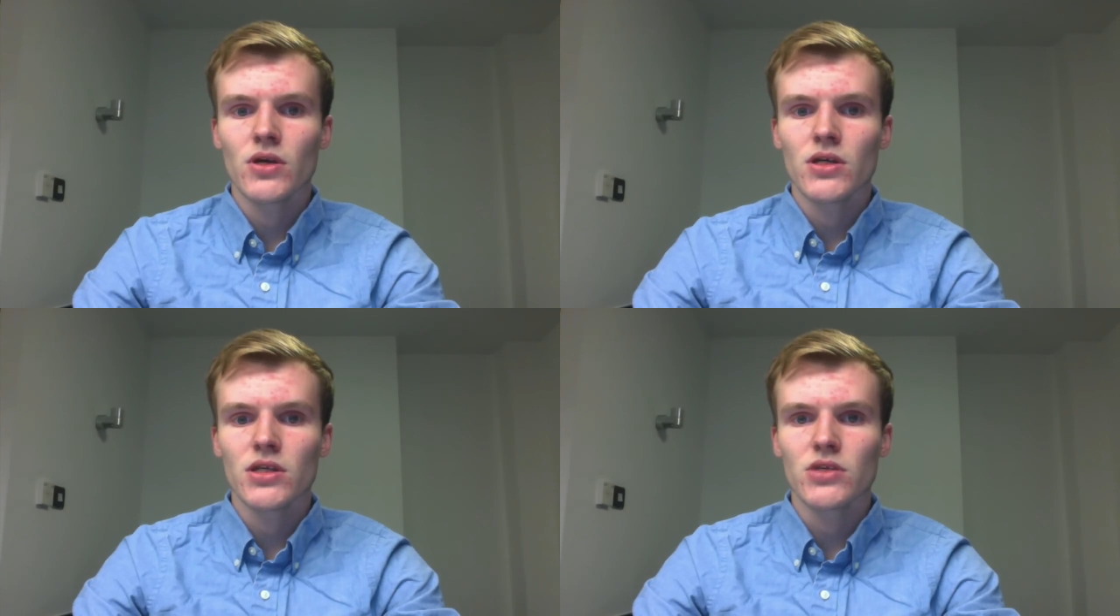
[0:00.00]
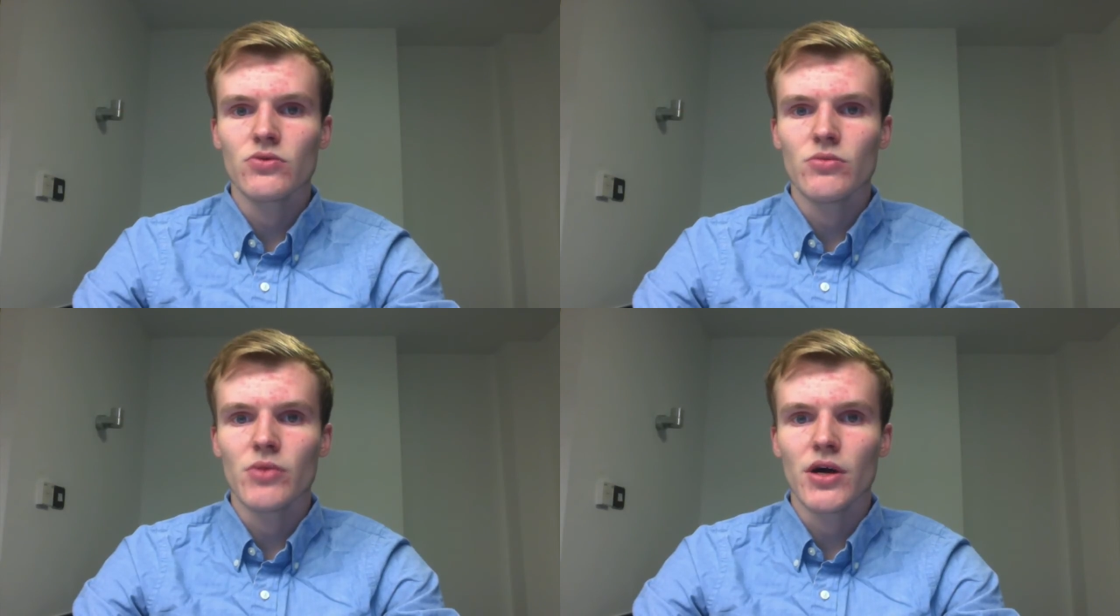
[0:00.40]
since we were
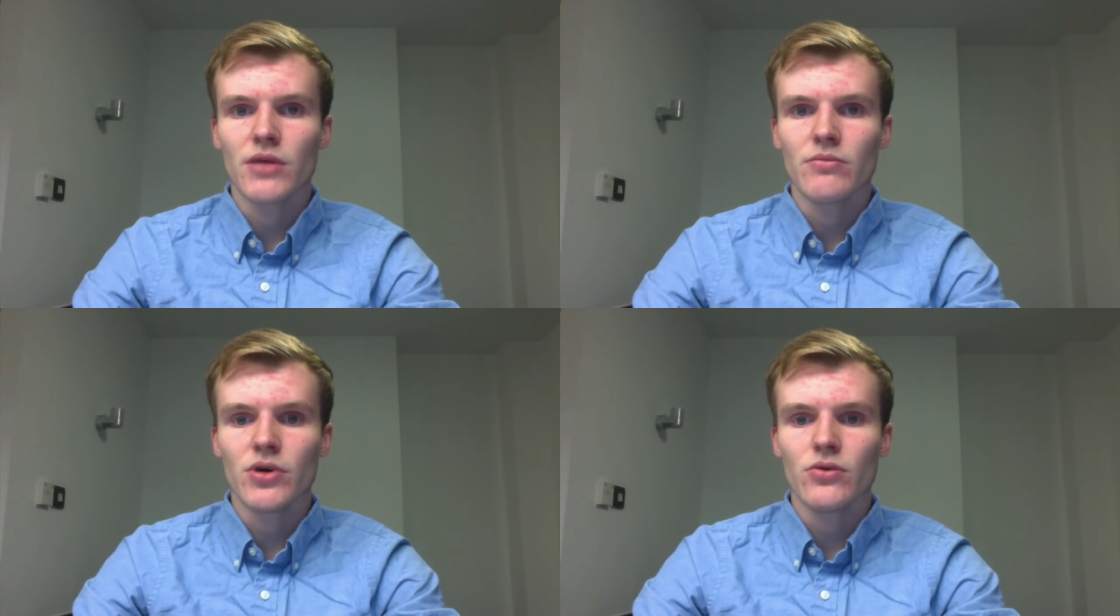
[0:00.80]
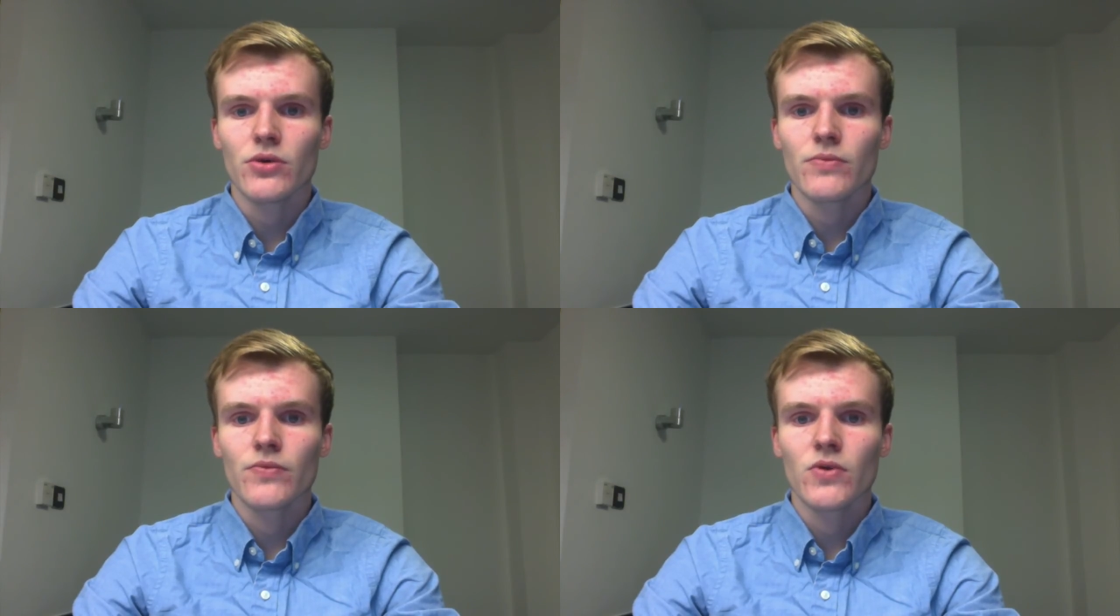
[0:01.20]
buying in bulk.
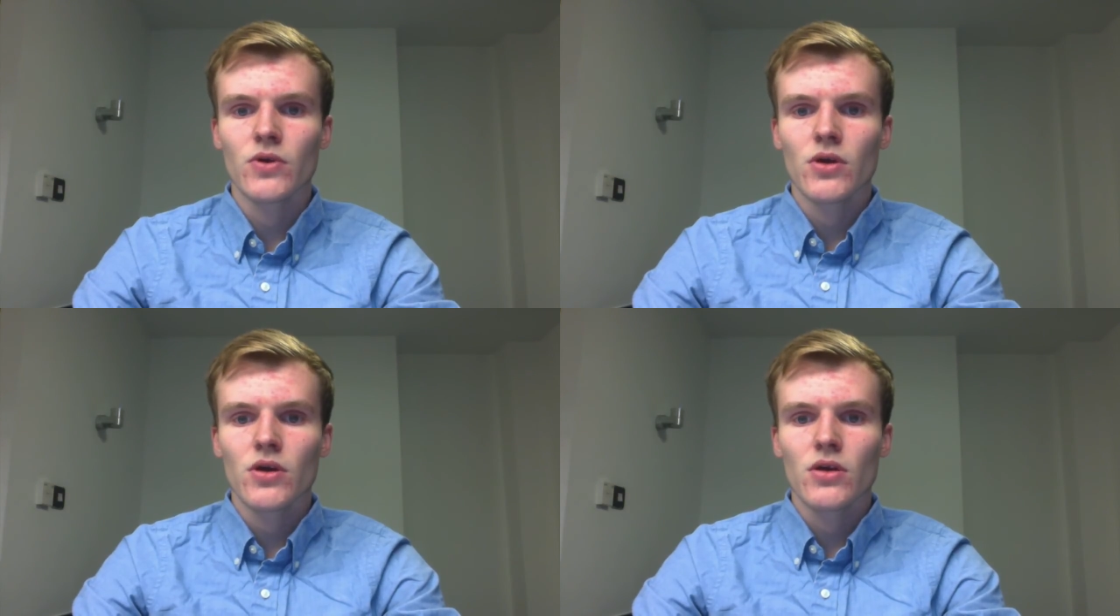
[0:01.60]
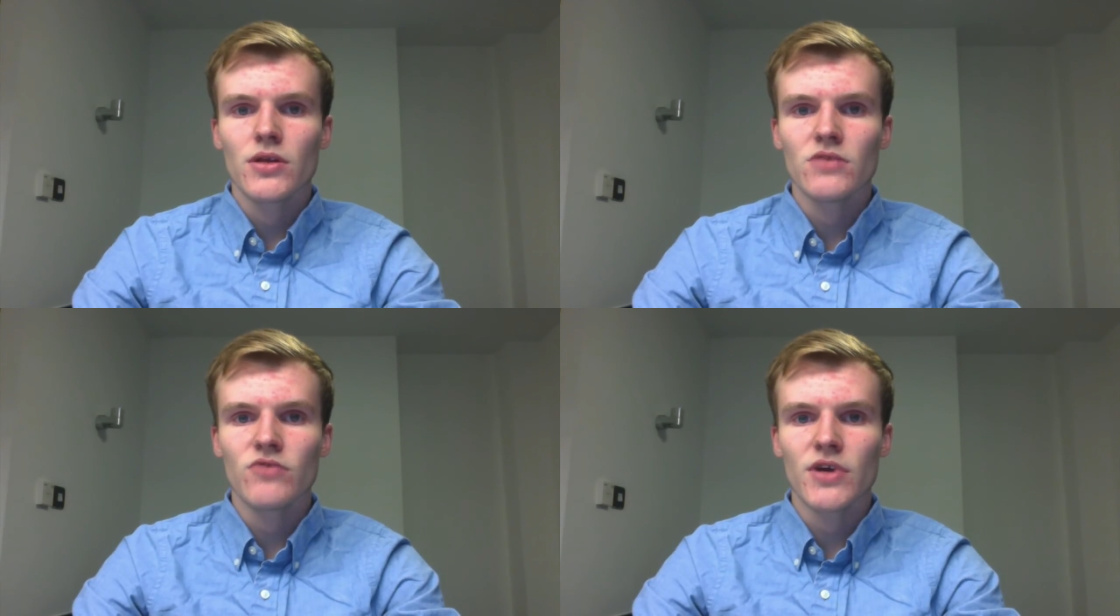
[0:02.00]

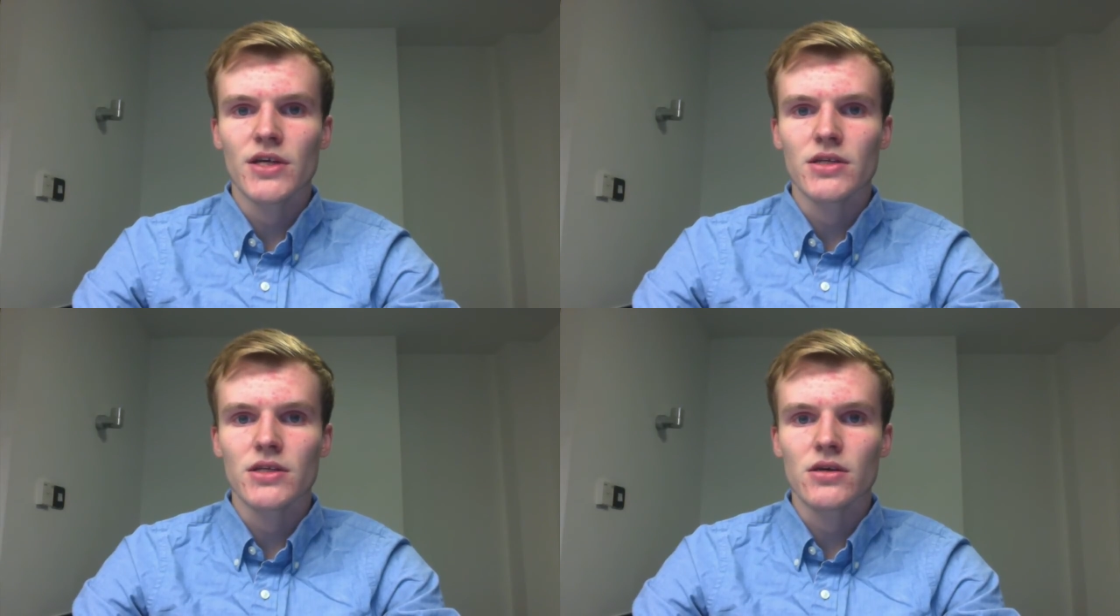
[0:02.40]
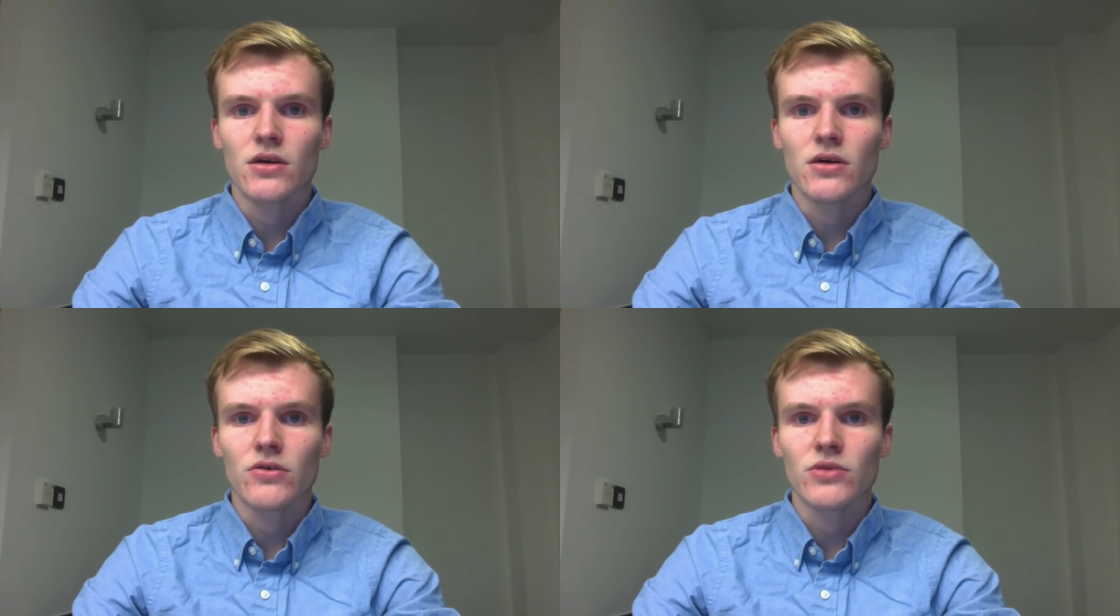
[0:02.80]
This raised
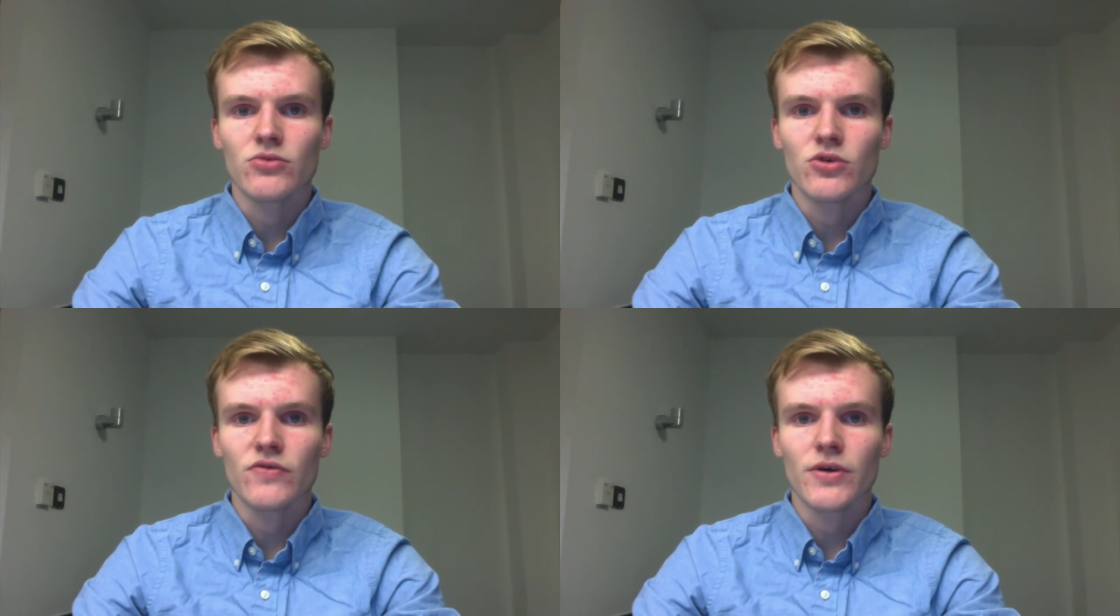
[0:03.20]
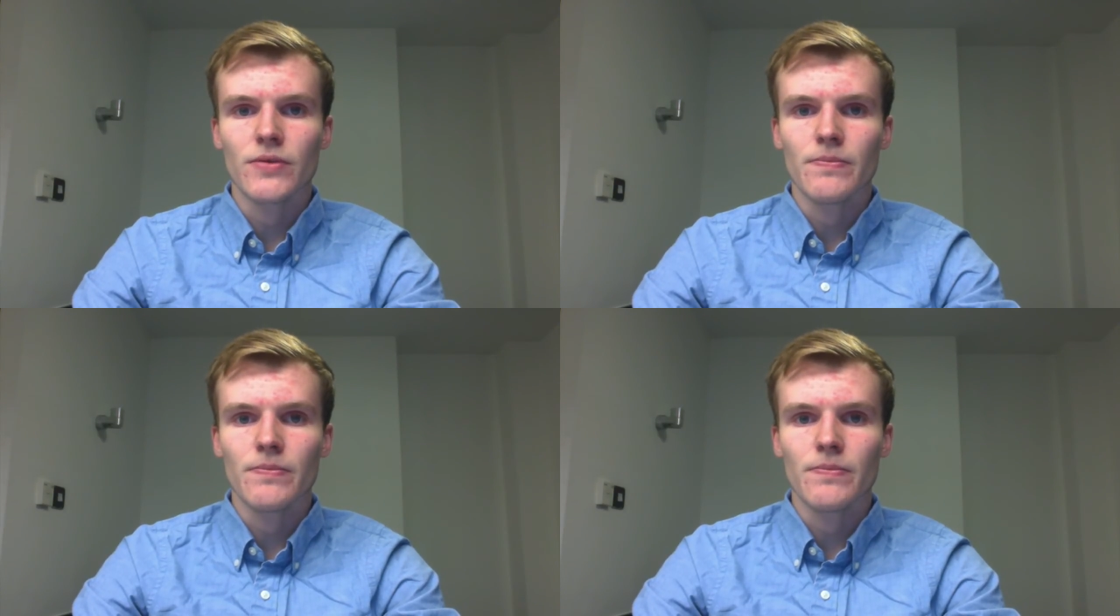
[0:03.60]
our gross profit.